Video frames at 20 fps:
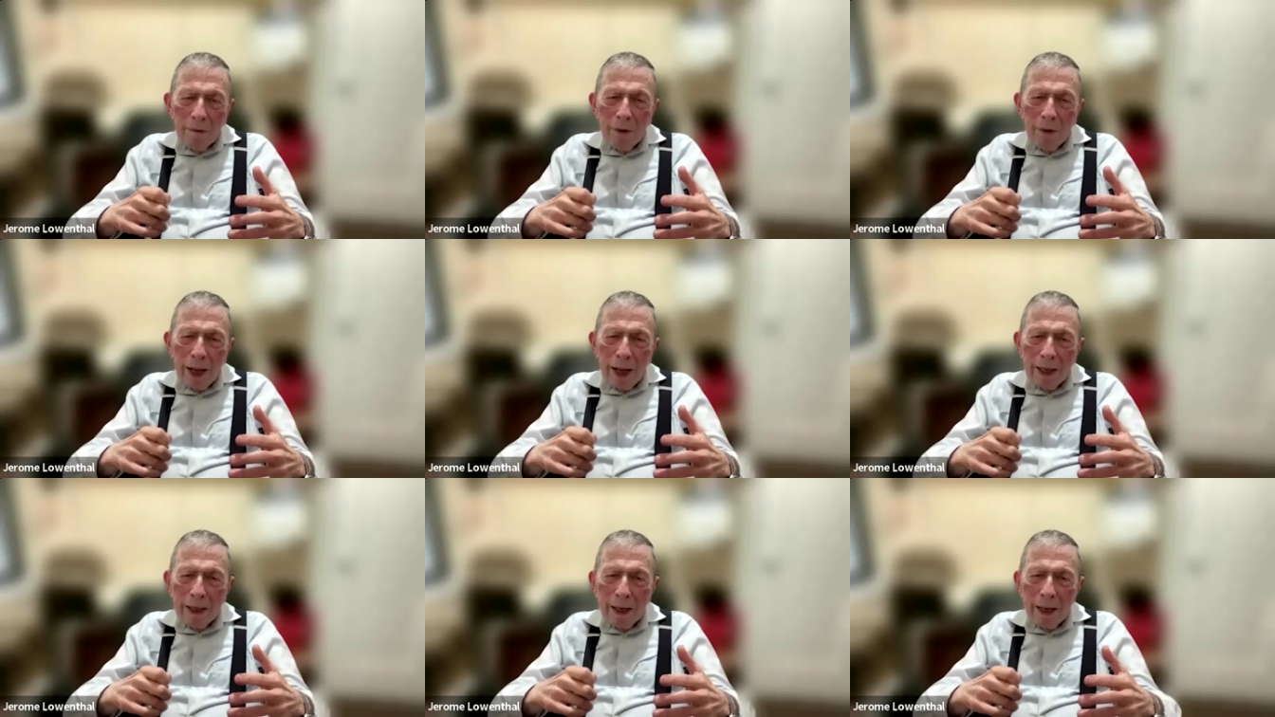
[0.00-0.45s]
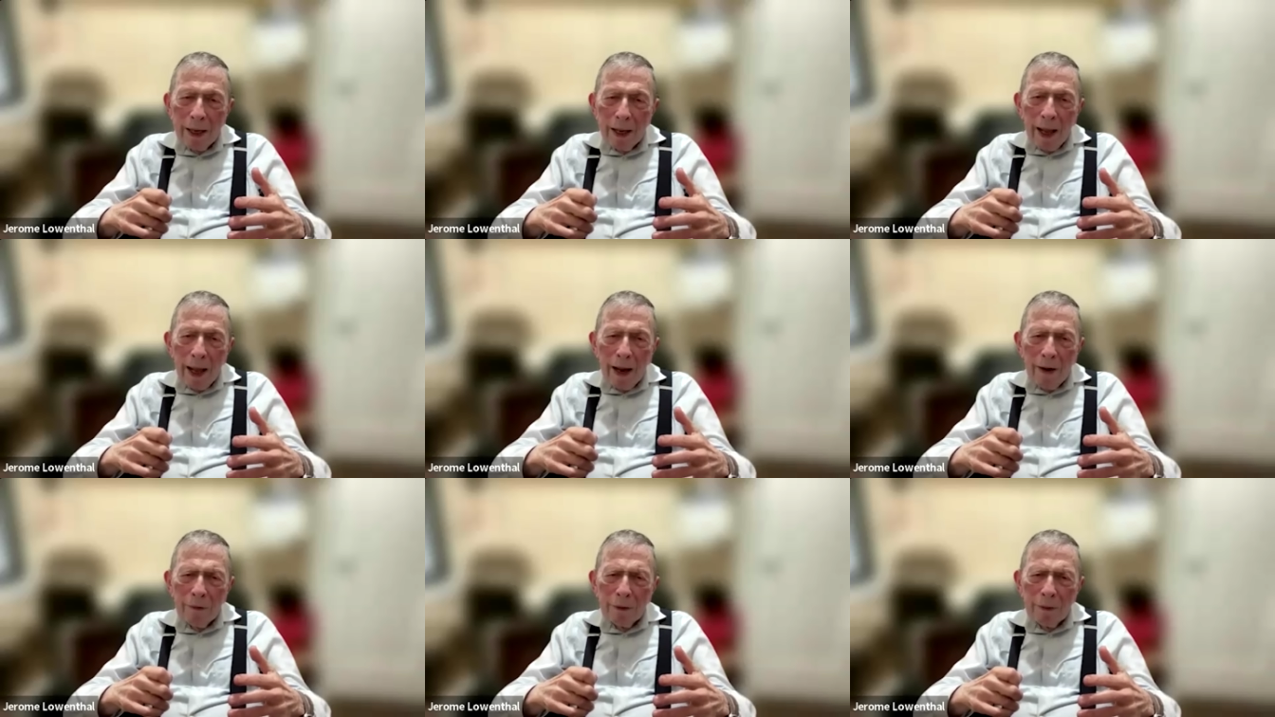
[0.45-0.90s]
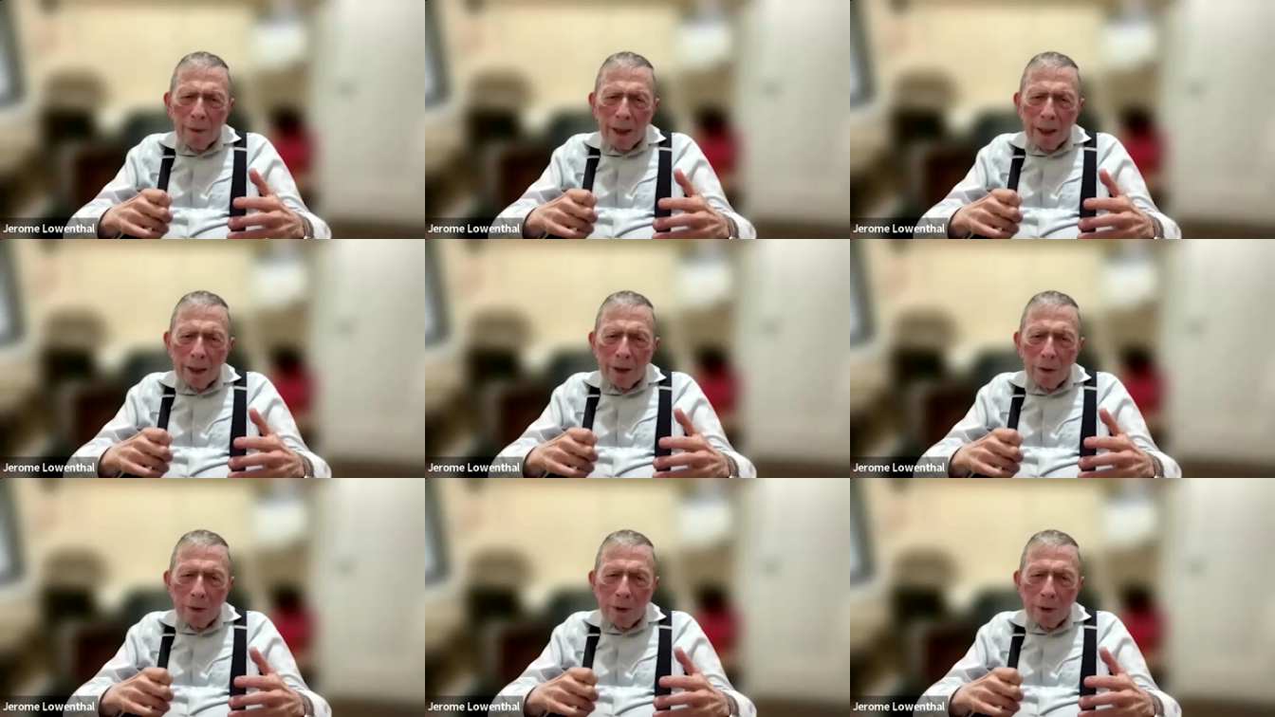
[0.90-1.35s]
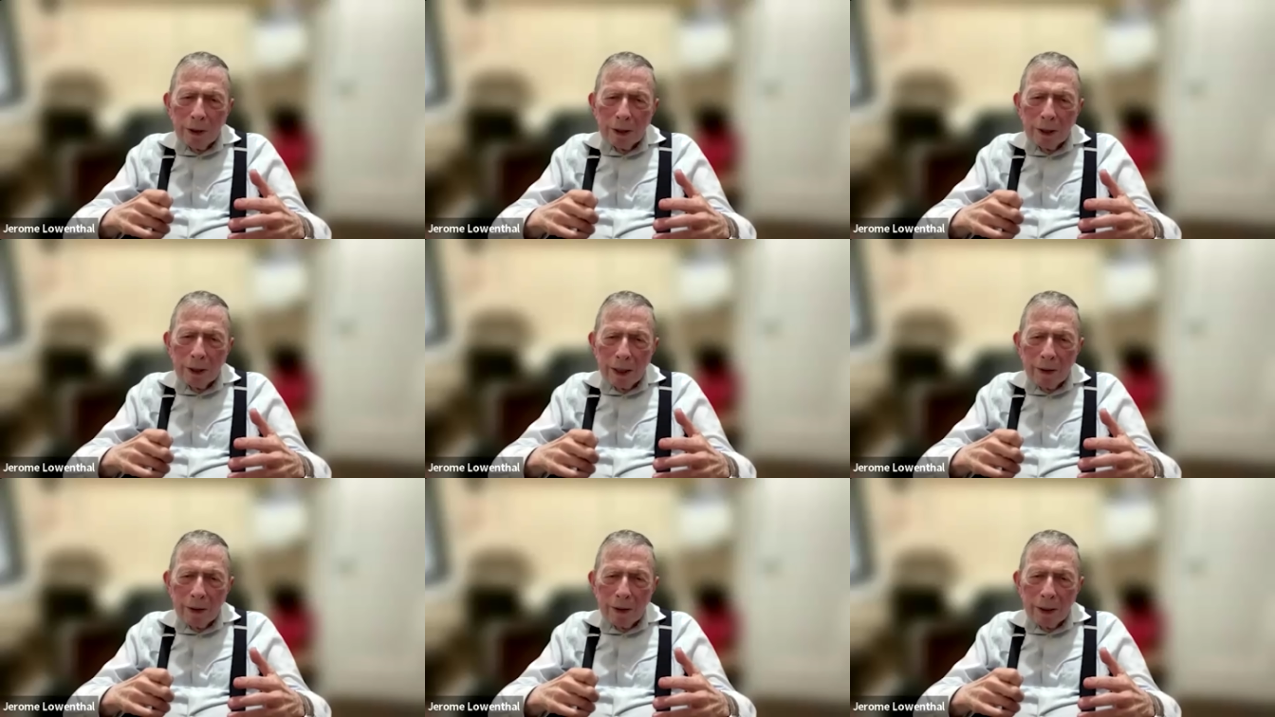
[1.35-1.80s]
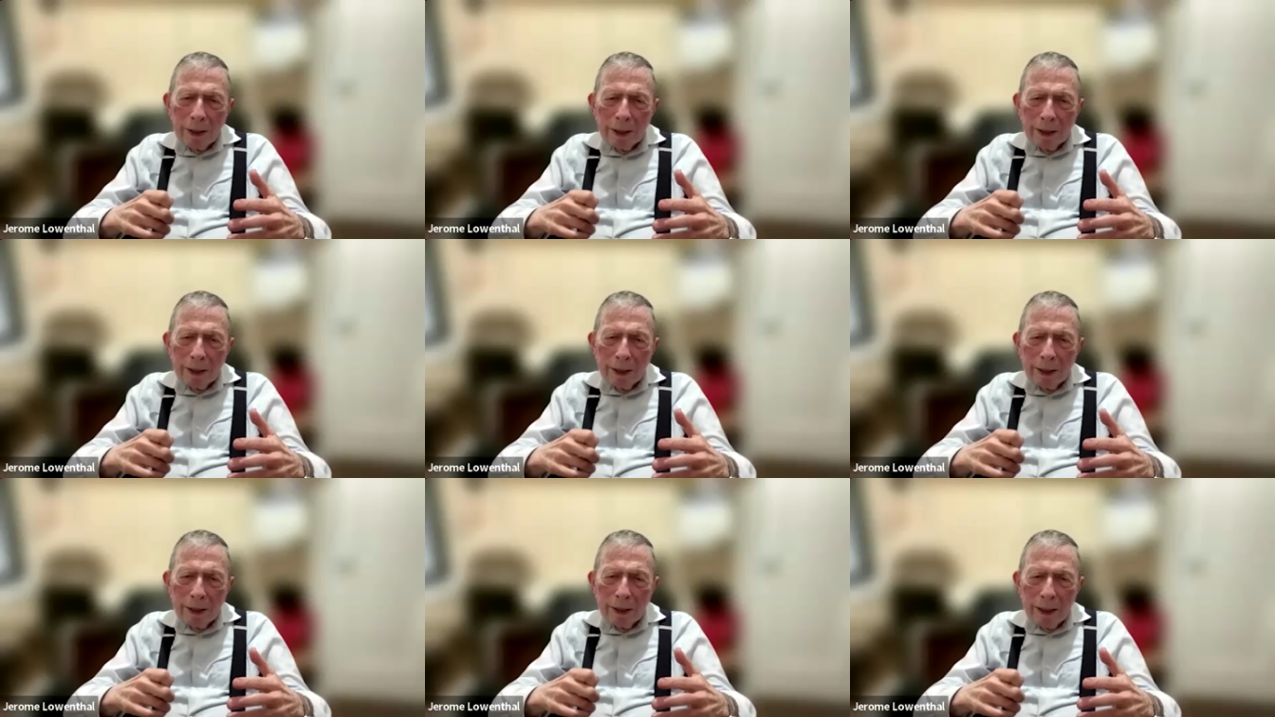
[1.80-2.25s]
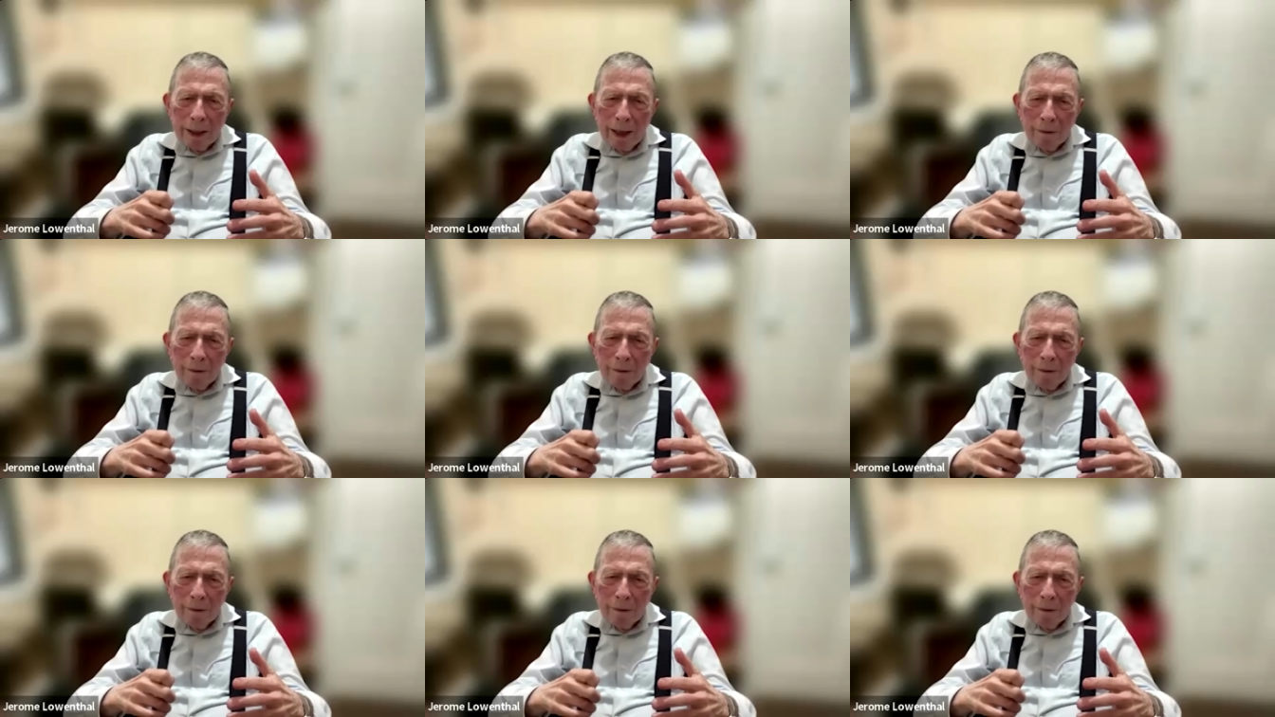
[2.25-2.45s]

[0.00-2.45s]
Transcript: Van, everybody always said that he didn't